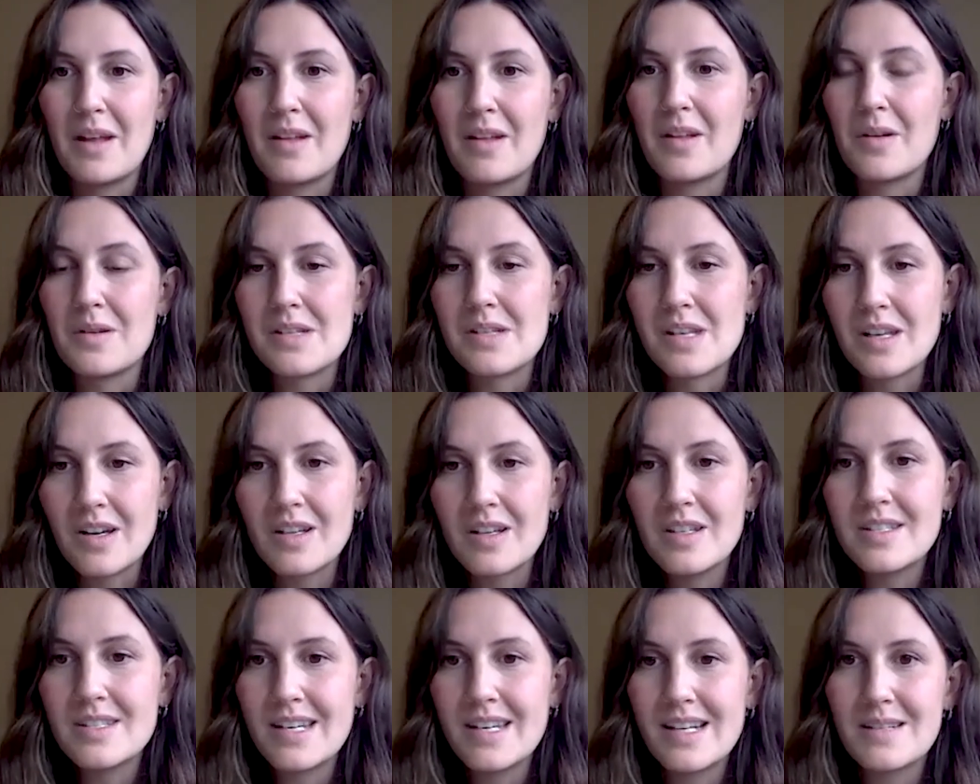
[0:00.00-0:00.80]
Like there was a
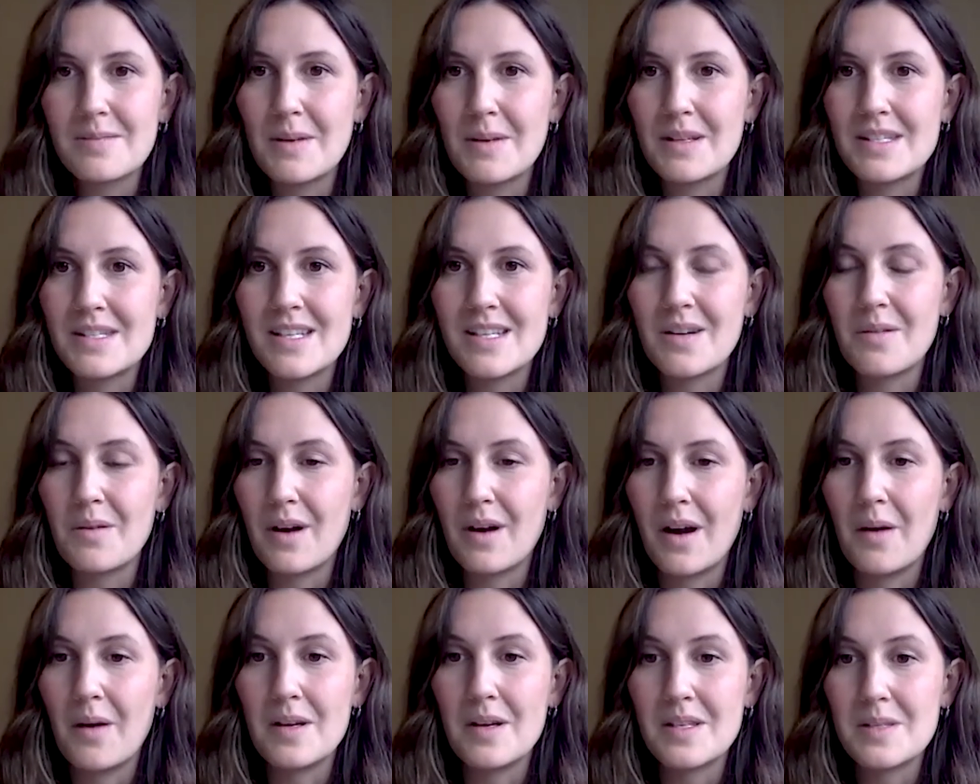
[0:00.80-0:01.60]
good six months there
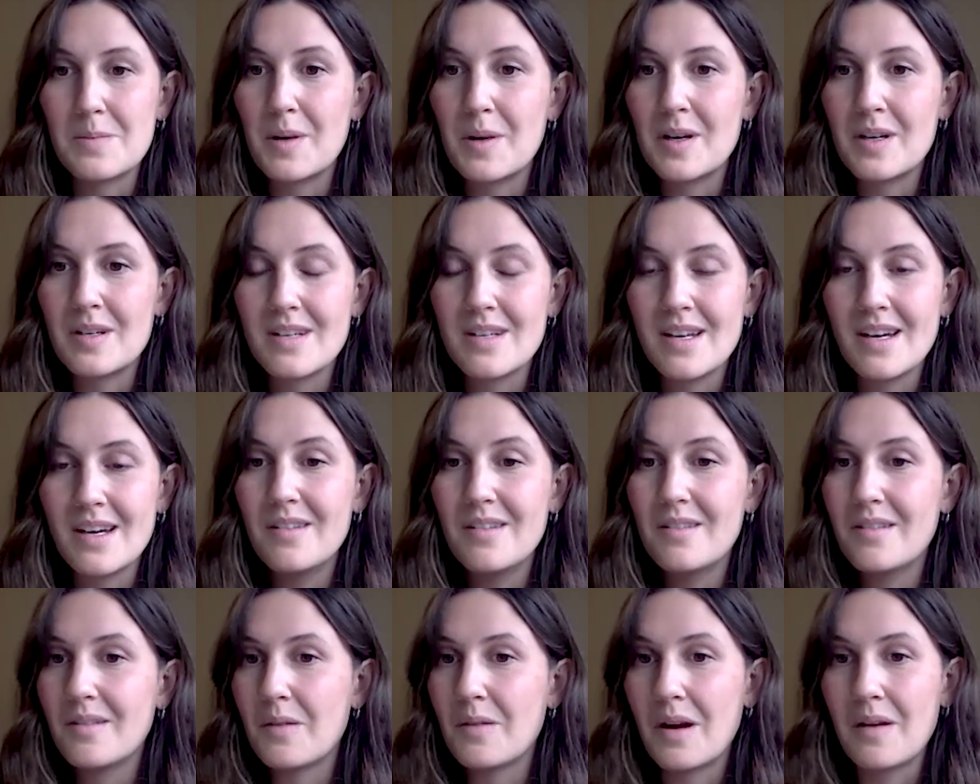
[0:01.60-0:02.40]
where I was burnt
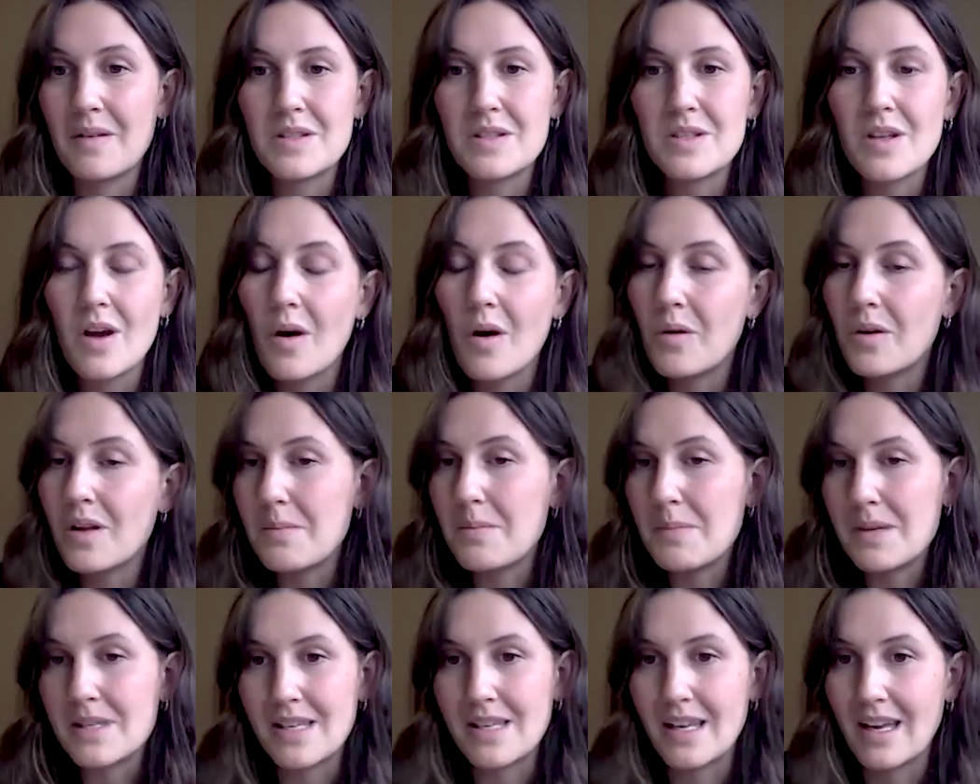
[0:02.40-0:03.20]
out, where I was
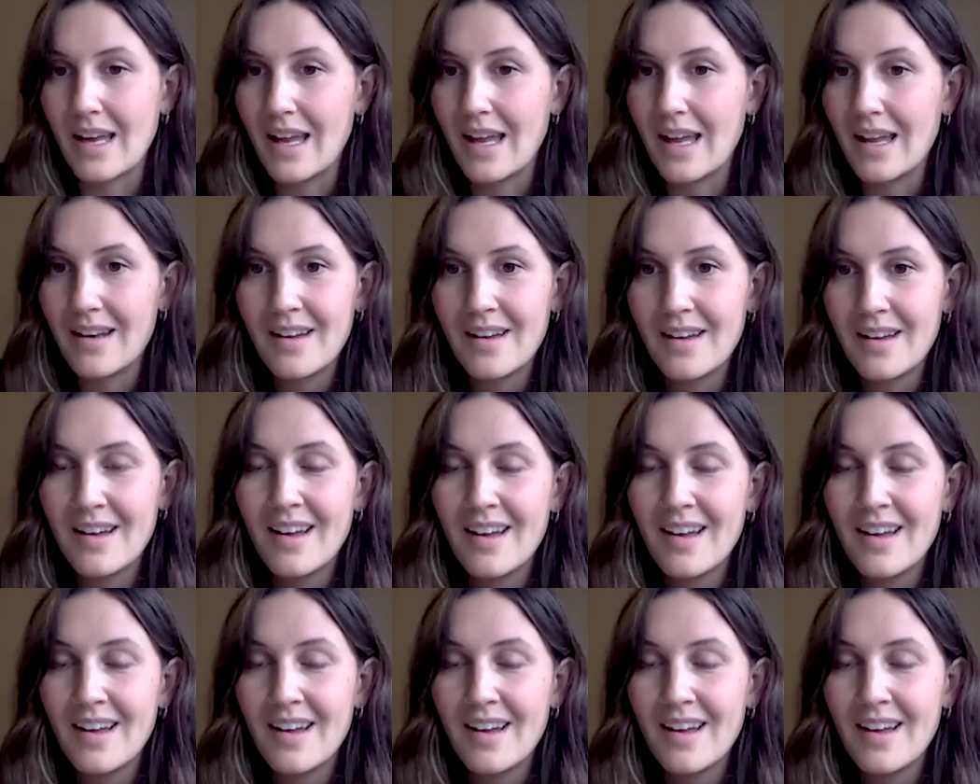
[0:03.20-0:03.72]
totally missing it.